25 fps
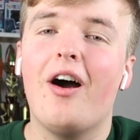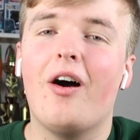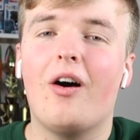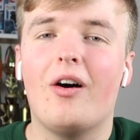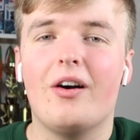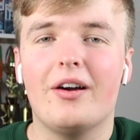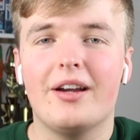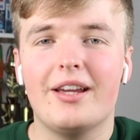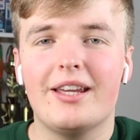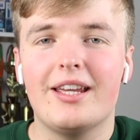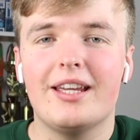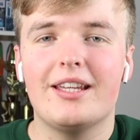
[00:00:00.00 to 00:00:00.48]

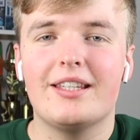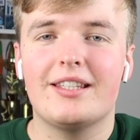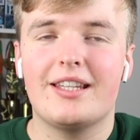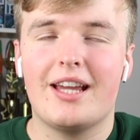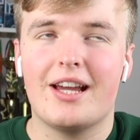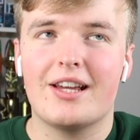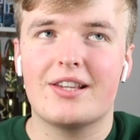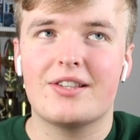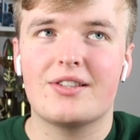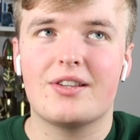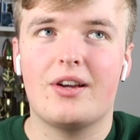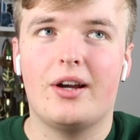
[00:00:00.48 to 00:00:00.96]
I
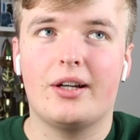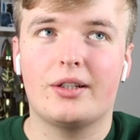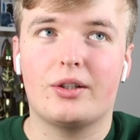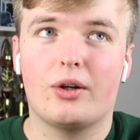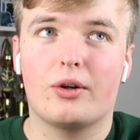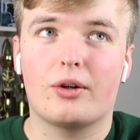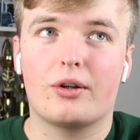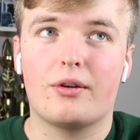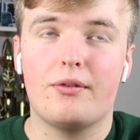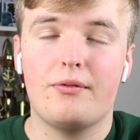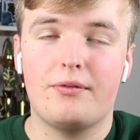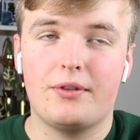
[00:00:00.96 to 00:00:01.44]

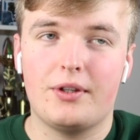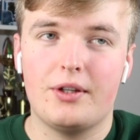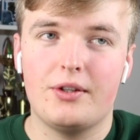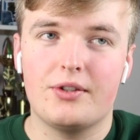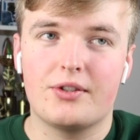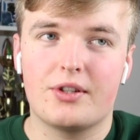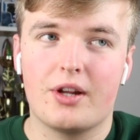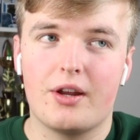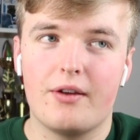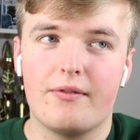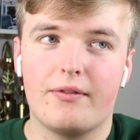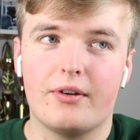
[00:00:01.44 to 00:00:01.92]
got
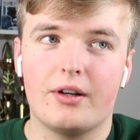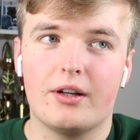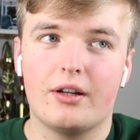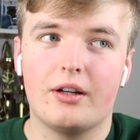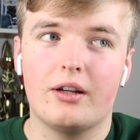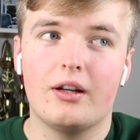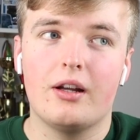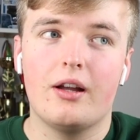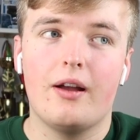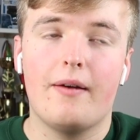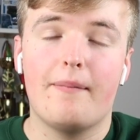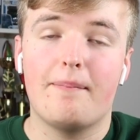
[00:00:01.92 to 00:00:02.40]
confused
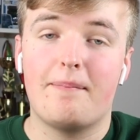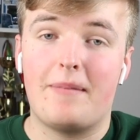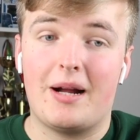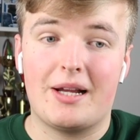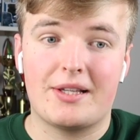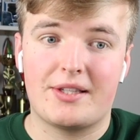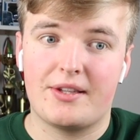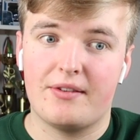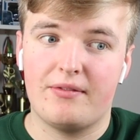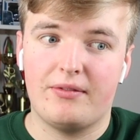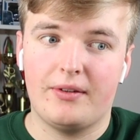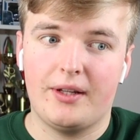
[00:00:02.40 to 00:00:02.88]
over
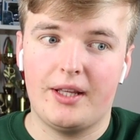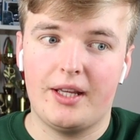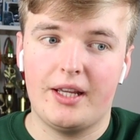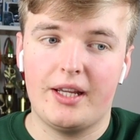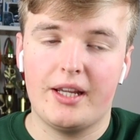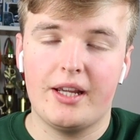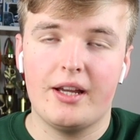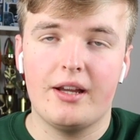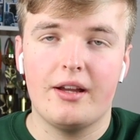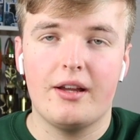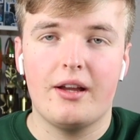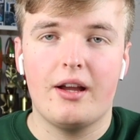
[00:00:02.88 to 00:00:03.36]

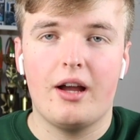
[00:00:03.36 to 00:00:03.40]
massively.